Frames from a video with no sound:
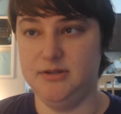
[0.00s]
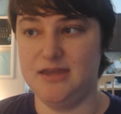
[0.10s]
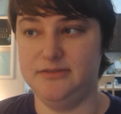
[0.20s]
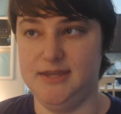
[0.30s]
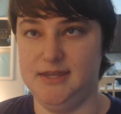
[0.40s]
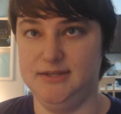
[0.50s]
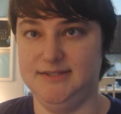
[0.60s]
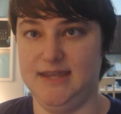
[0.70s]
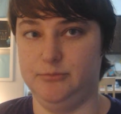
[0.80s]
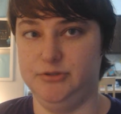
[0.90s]
the
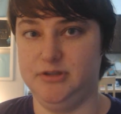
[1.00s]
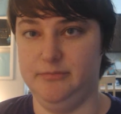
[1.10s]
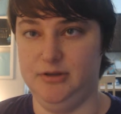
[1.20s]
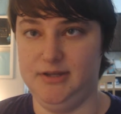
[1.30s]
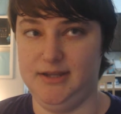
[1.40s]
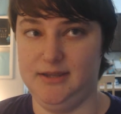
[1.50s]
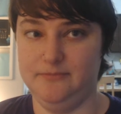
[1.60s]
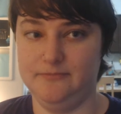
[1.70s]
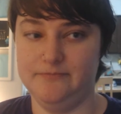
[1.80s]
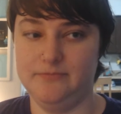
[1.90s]
disabled community.
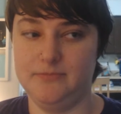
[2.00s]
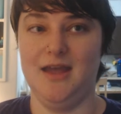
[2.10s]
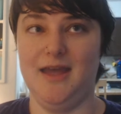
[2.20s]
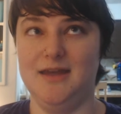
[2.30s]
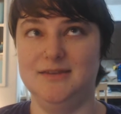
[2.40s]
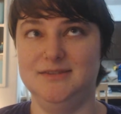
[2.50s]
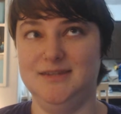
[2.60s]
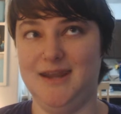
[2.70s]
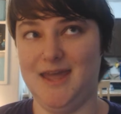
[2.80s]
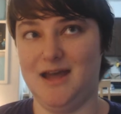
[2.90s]

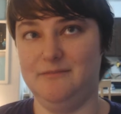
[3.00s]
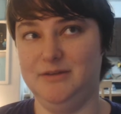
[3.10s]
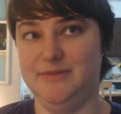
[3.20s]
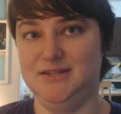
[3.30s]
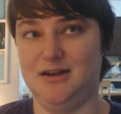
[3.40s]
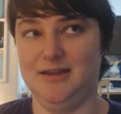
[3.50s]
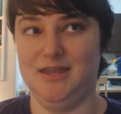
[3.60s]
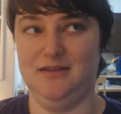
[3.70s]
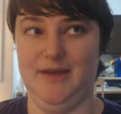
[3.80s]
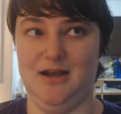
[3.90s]
Today, I'm going to be
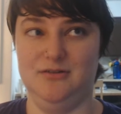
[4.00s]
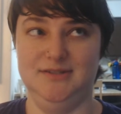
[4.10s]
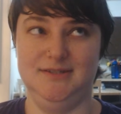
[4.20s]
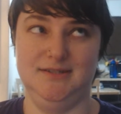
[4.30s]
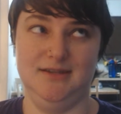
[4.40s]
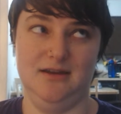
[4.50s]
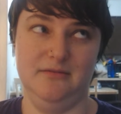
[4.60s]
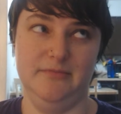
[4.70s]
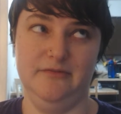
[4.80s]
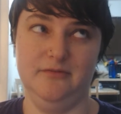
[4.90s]
talking about
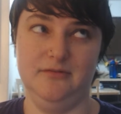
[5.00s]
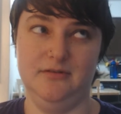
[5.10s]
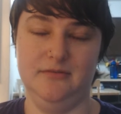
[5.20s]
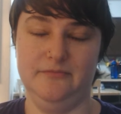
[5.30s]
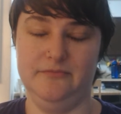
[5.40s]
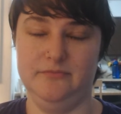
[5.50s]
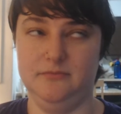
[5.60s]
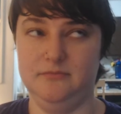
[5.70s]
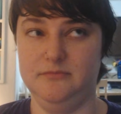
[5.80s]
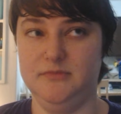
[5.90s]
some
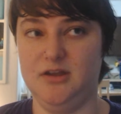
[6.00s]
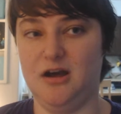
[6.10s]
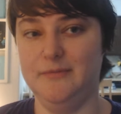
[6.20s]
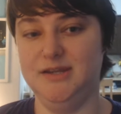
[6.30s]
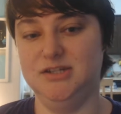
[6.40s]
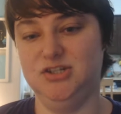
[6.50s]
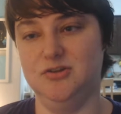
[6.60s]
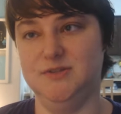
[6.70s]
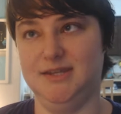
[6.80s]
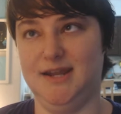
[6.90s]
common
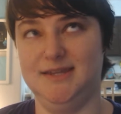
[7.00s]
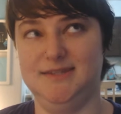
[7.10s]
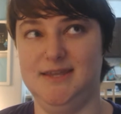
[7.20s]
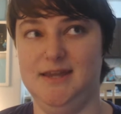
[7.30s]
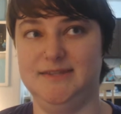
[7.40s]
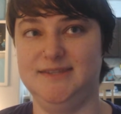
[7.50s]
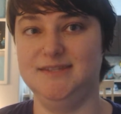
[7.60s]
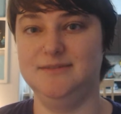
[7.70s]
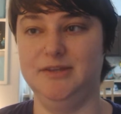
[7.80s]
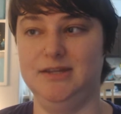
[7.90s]
issues that I see
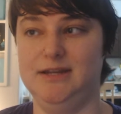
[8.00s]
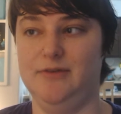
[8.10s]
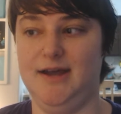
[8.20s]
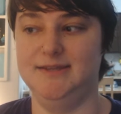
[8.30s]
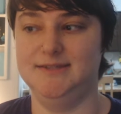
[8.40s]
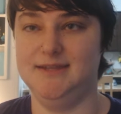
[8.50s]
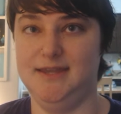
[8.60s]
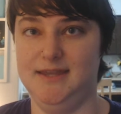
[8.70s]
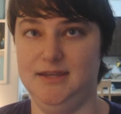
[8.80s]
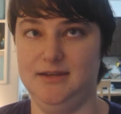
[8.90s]
accessibility-wise
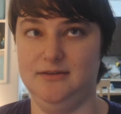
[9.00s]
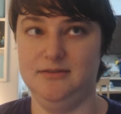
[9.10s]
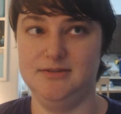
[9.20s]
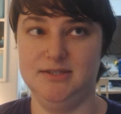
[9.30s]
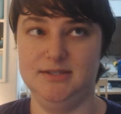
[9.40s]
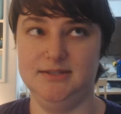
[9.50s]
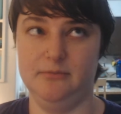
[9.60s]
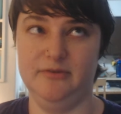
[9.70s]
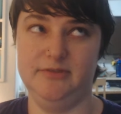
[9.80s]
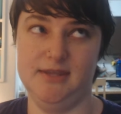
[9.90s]
in
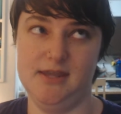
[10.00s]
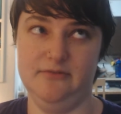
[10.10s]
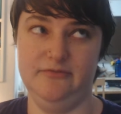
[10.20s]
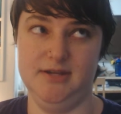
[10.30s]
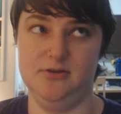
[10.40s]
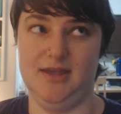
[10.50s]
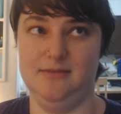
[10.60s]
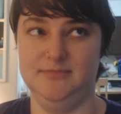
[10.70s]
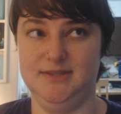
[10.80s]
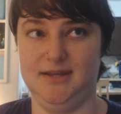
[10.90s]
some of the video
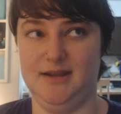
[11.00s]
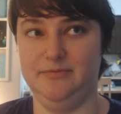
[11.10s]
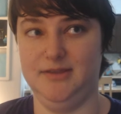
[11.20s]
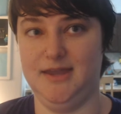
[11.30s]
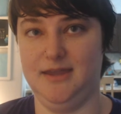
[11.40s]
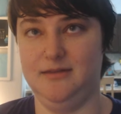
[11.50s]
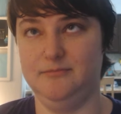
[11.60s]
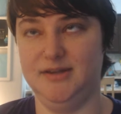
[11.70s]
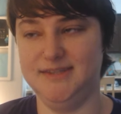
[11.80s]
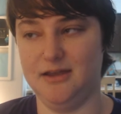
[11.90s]
games that I play
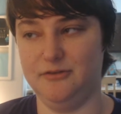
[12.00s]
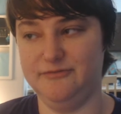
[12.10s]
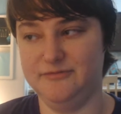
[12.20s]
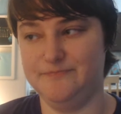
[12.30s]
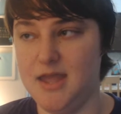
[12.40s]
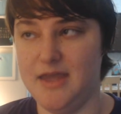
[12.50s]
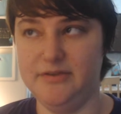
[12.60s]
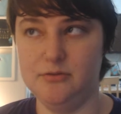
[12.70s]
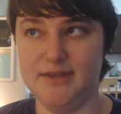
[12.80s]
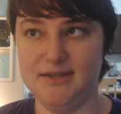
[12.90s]
myself. If
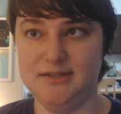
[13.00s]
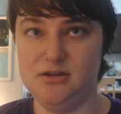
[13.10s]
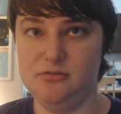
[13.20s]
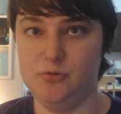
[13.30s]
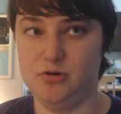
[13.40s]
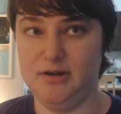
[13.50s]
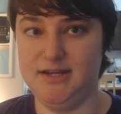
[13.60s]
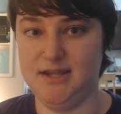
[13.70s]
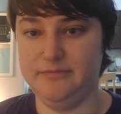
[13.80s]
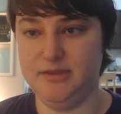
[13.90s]
you would like to know more
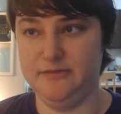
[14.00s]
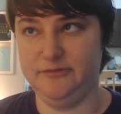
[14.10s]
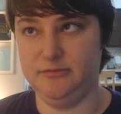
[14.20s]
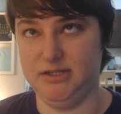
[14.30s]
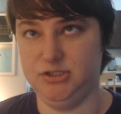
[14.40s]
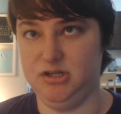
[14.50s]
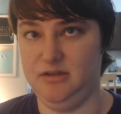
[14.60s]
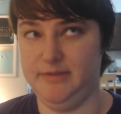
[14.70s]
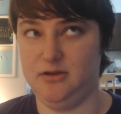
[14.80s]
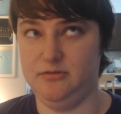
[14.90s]
in-depth information
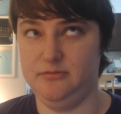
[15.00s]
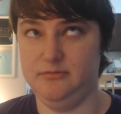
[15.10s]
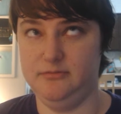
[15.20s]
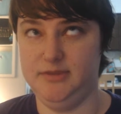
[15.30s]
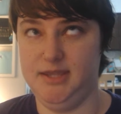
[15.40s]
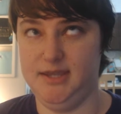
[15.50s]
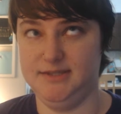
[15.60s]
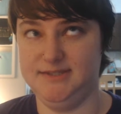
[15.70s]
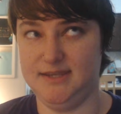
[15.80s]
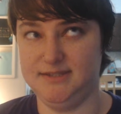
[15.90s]
about the
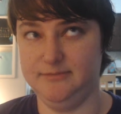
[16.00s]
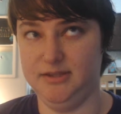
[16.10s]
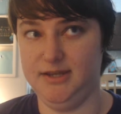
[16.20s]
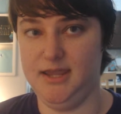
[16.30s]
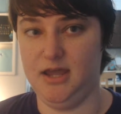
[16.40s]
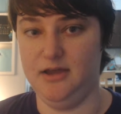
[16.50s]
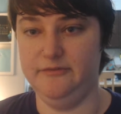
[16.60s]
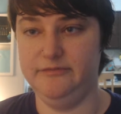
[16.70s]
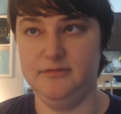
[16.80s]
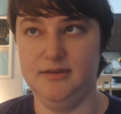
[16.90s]
accessibility
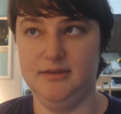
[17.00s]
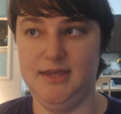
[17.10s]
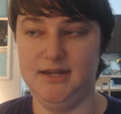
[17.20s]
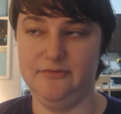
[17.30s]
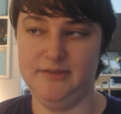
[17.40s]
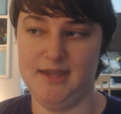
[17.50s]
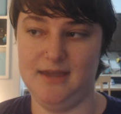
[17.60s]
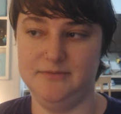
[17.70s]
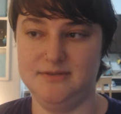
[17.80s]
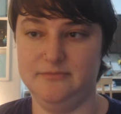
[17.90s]
of any of the
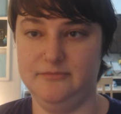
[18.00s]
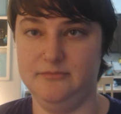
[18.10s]
games